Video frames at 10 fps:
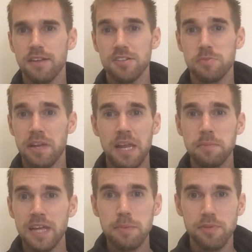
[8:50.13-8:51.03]
There's been
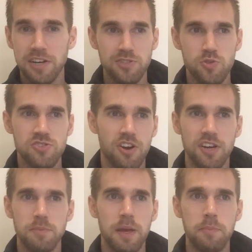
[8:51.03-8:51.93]
NBA players who
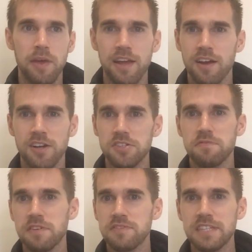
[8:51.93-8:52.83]
started by paying
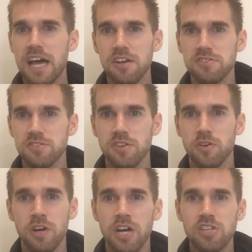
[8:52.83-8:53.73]
$150 to
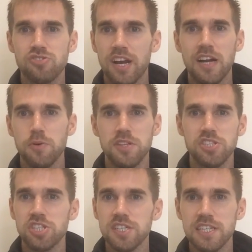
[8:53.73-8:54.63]
go try out with a
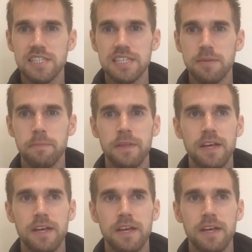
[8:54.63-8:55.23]
G League team.